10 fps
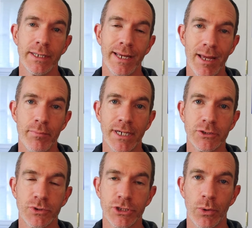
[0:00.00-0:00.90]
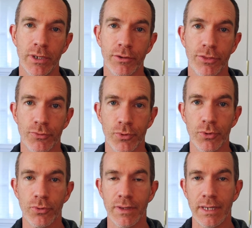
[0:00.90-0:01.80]
Now that mix was going
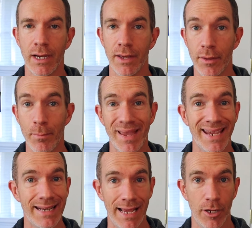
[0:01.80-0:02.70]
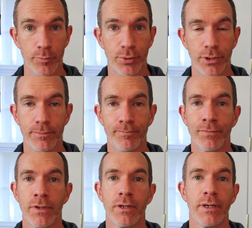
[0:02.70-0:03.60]
through the main output,
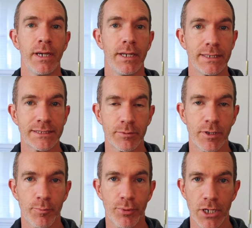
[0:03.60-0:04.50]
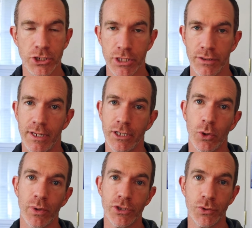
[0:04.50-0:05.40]
hitting some compression, then
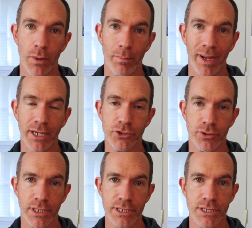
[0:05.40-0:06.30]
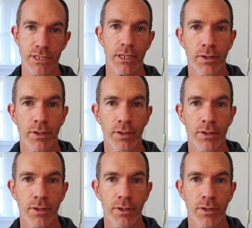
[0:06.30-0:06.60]
going to a matrix.